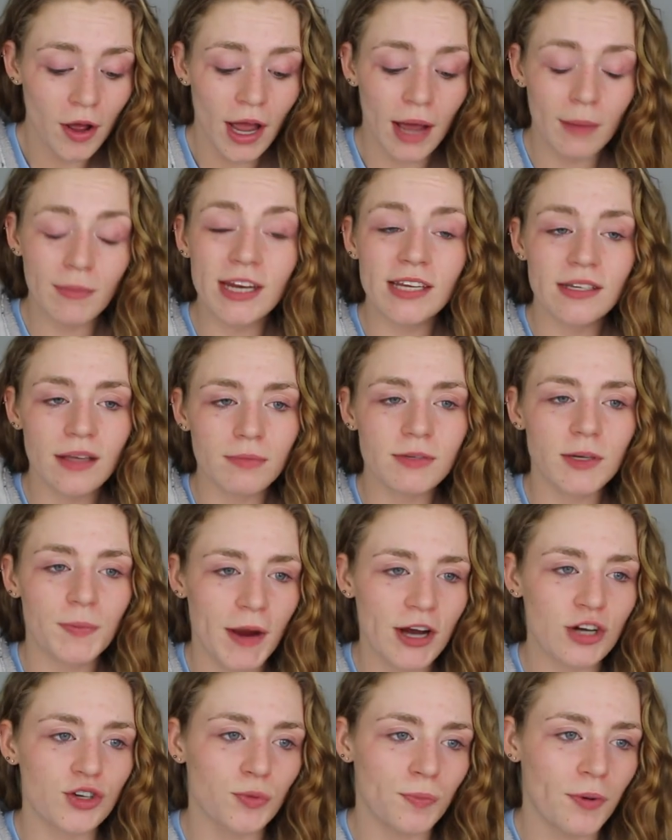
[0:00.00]
I mean, it's up to
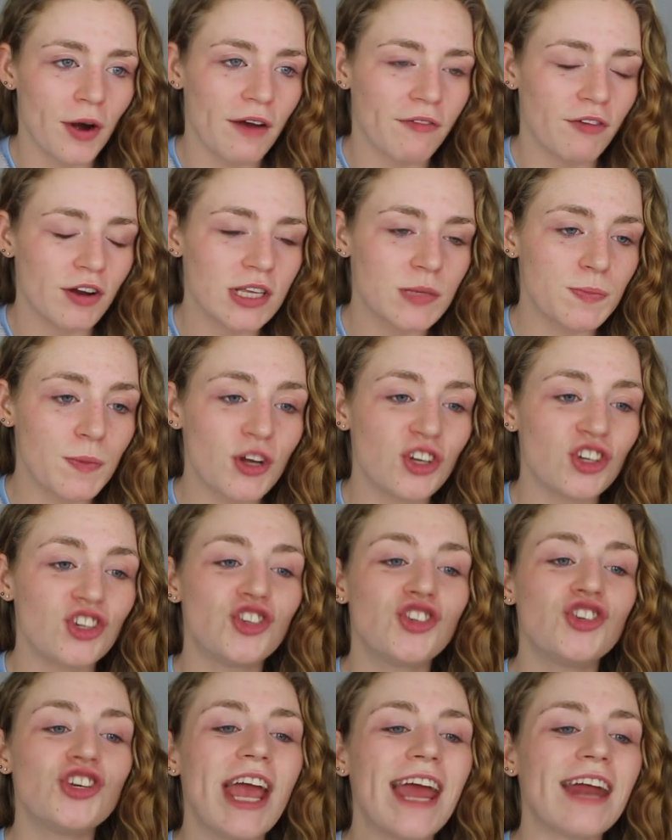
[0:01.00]
personal preference, but
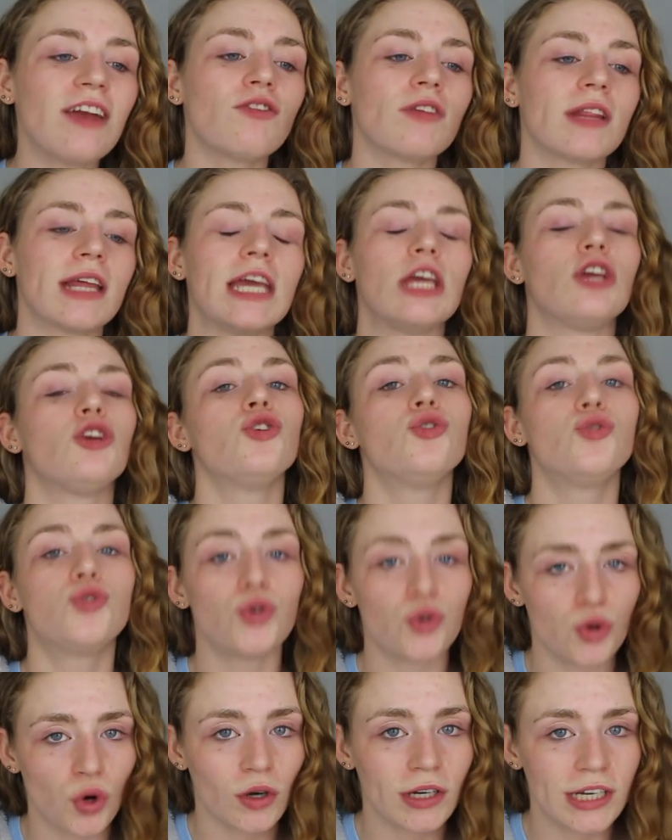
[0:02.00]
generally you
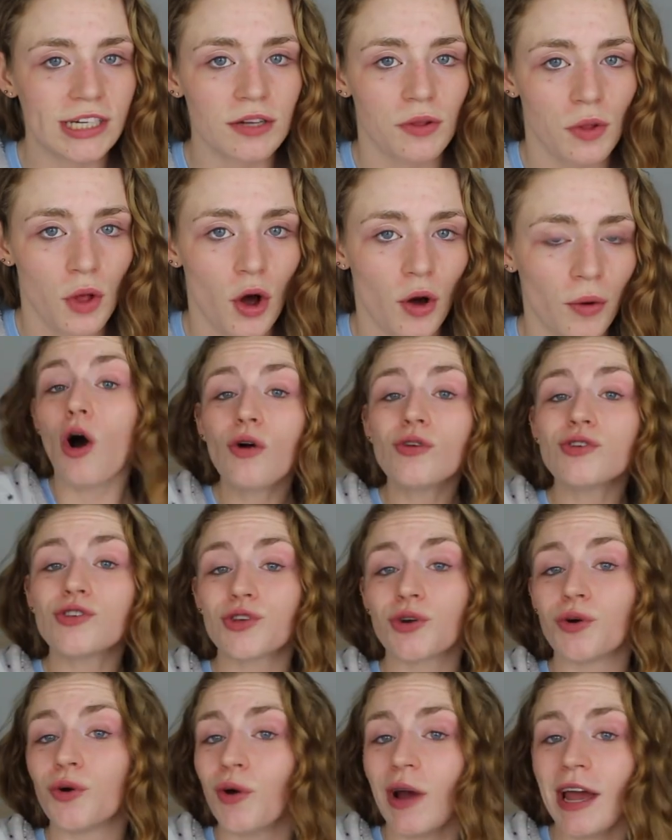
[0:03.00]
do not need a lot.
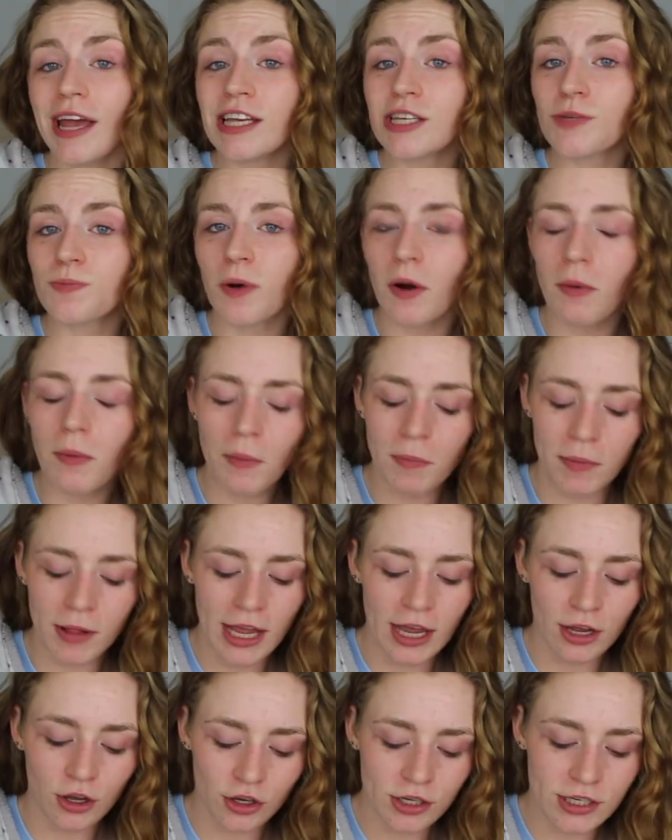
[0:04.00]
Also, it is
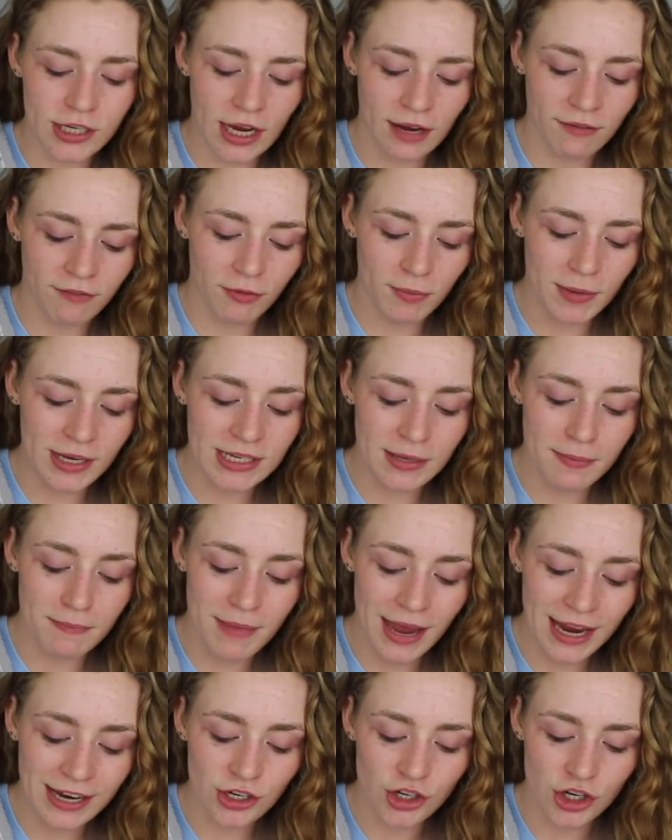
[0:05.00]
probably a good time for me to
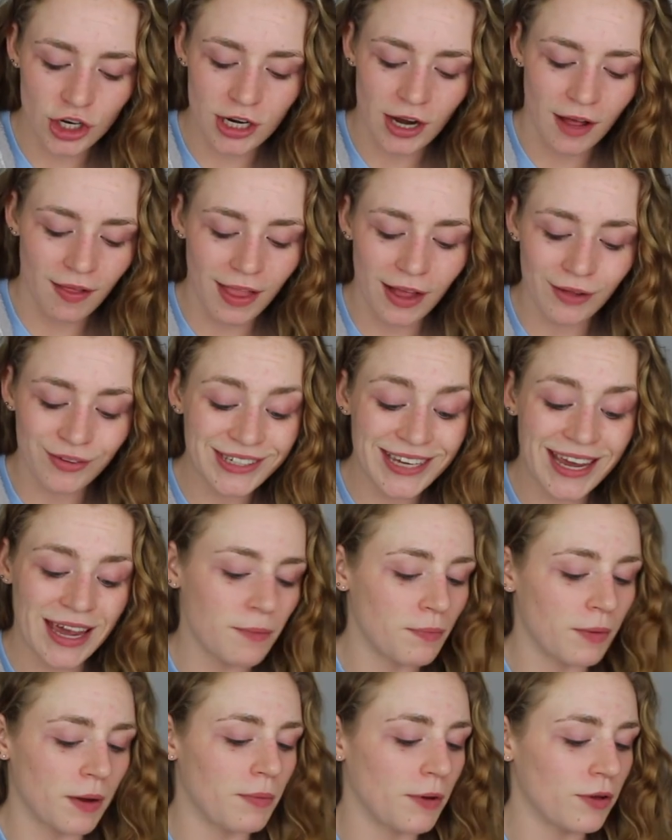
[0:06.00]
mention a little
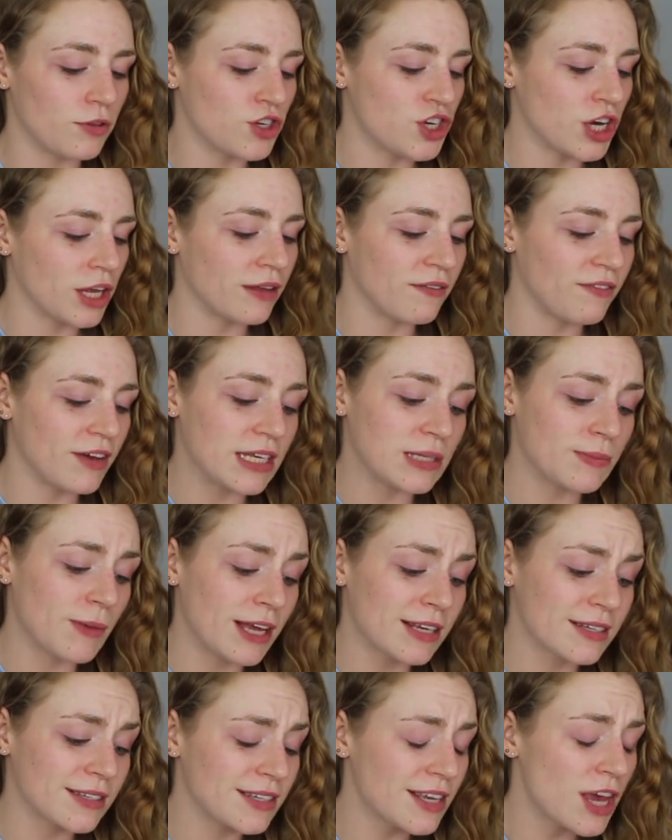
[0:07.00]
tip about the jelly face
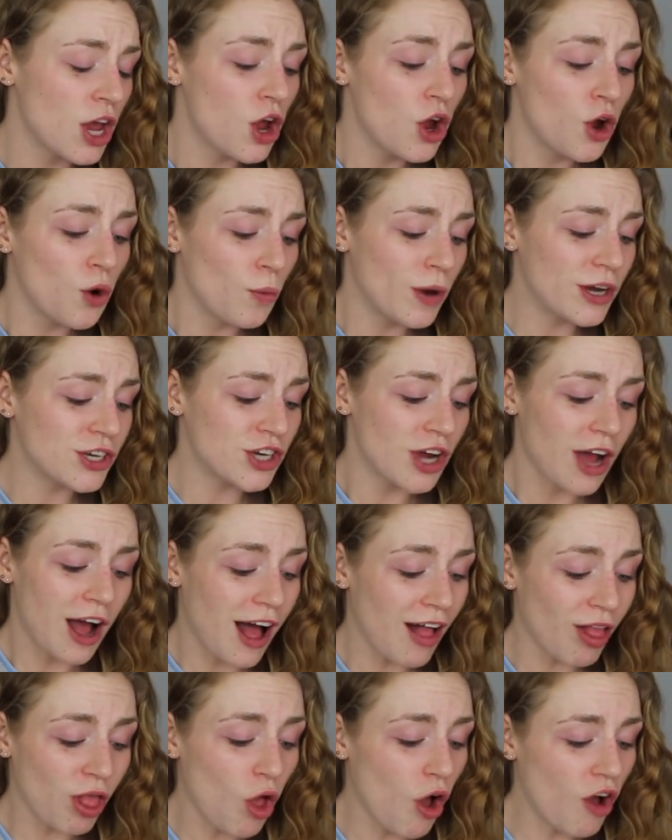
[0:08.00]
masks, which
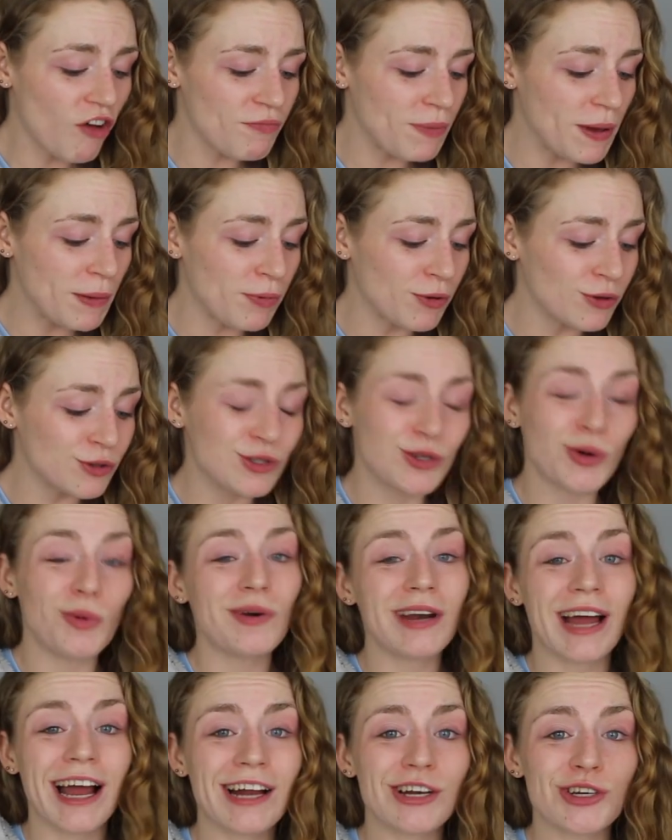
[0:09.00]
a lot of people
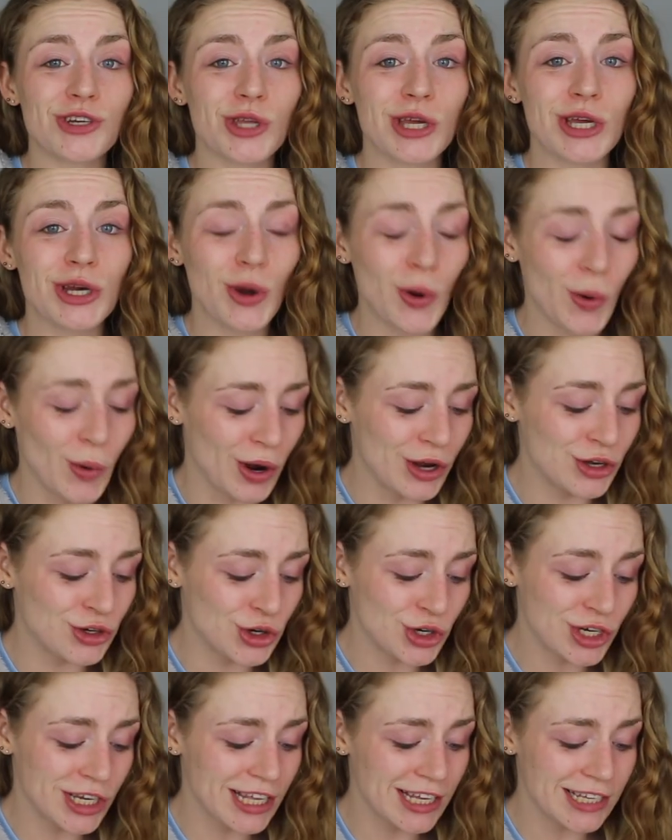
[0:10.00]
don't actually know, and
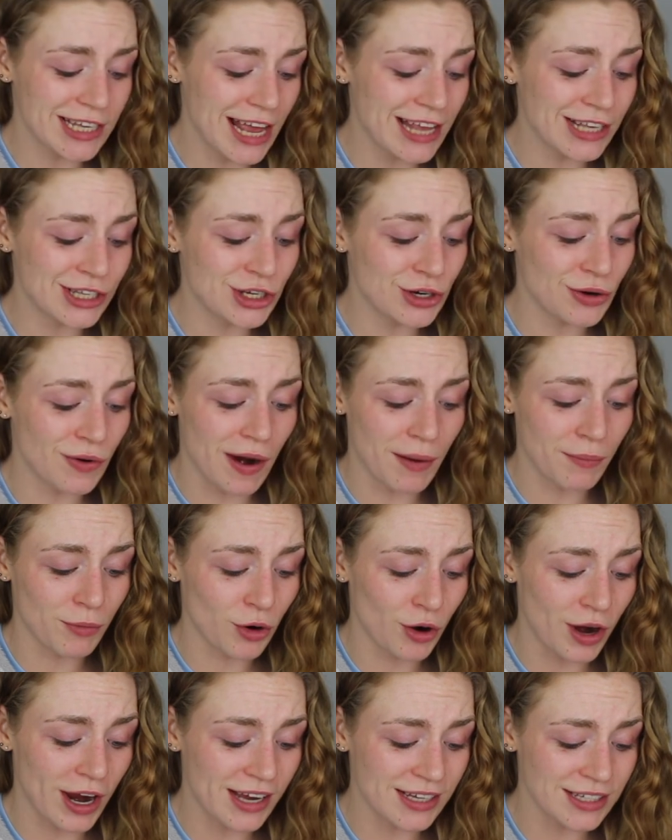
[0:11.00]
due to this Instagram
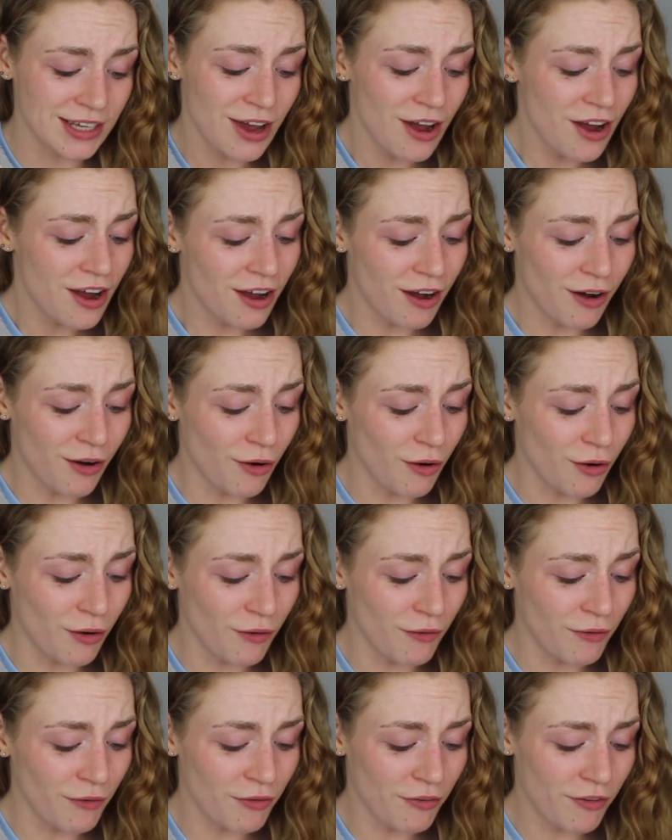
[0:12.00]
craze
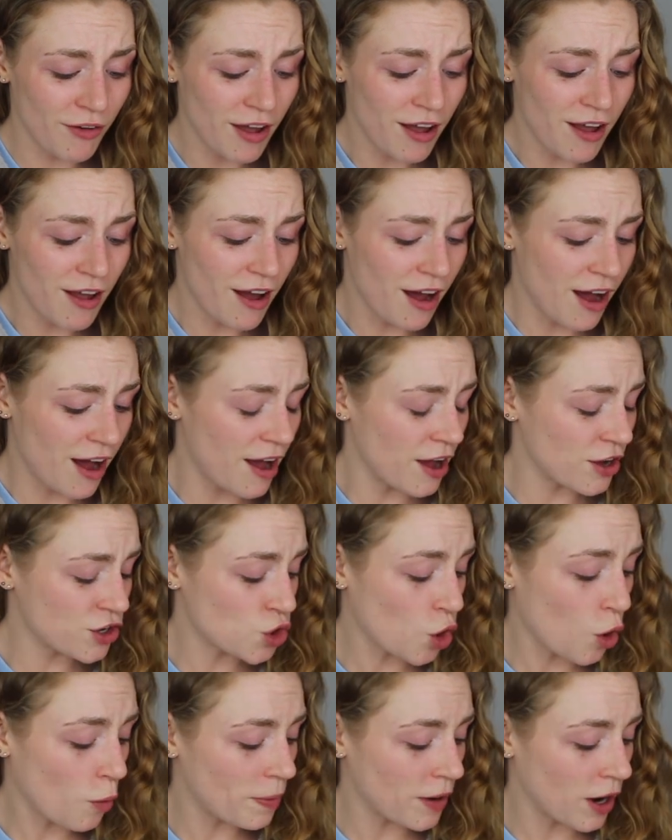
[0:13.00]
of Uh,
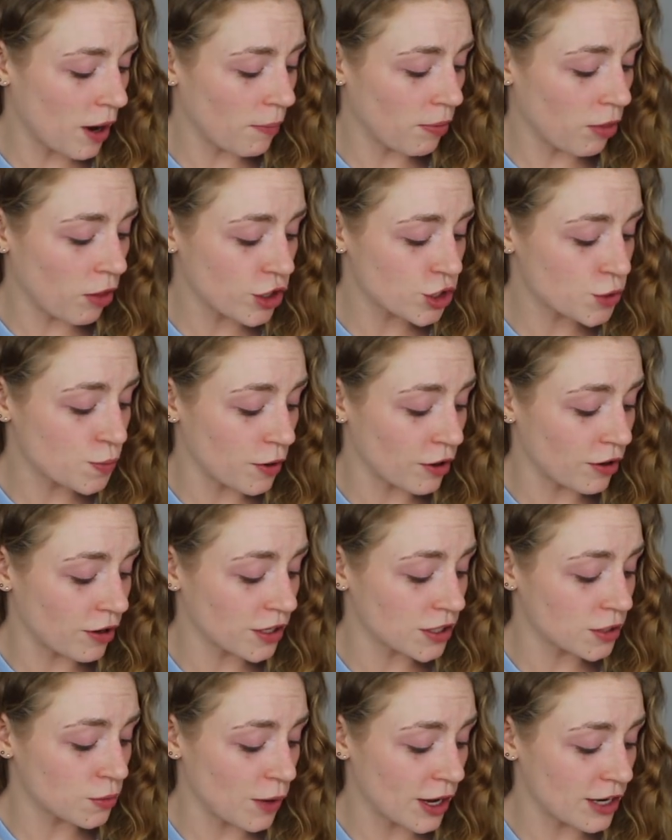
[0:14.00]
chopping up Lush
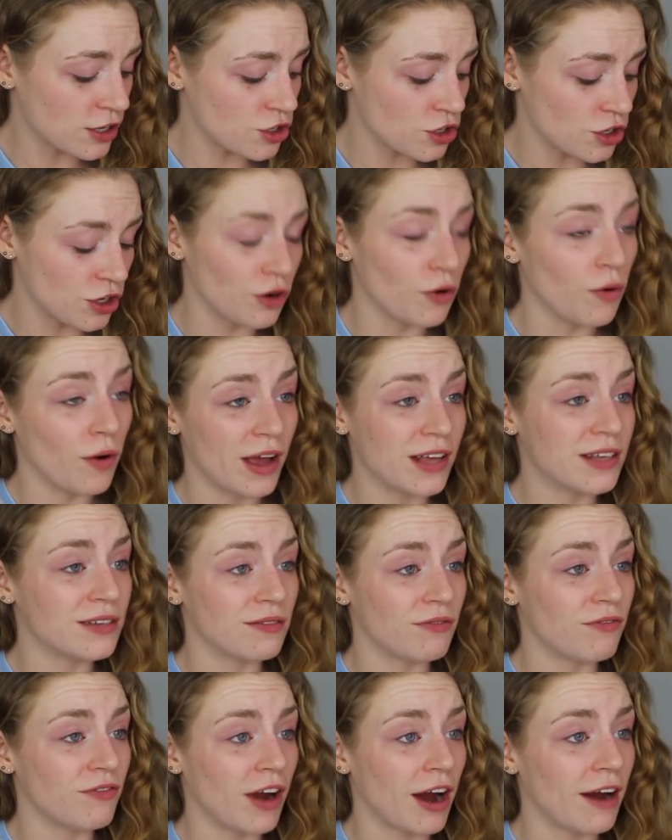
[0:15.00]
products, which, you know, is
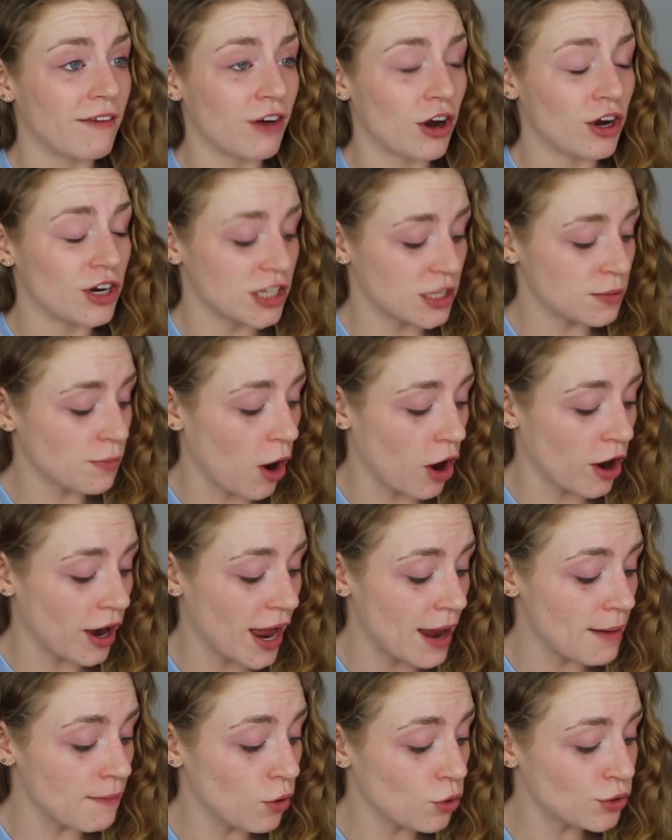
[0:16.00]
very, very smart
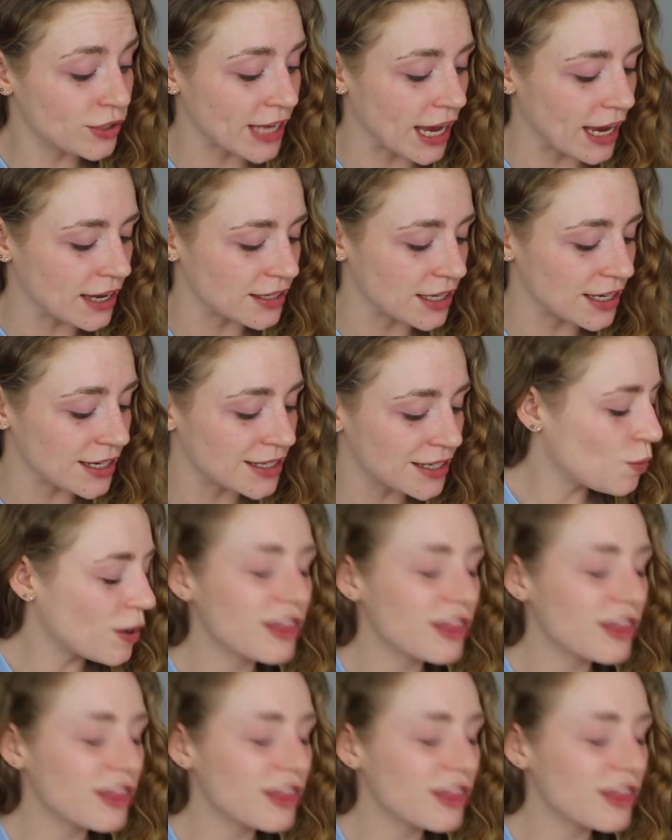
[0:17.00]
in most cases.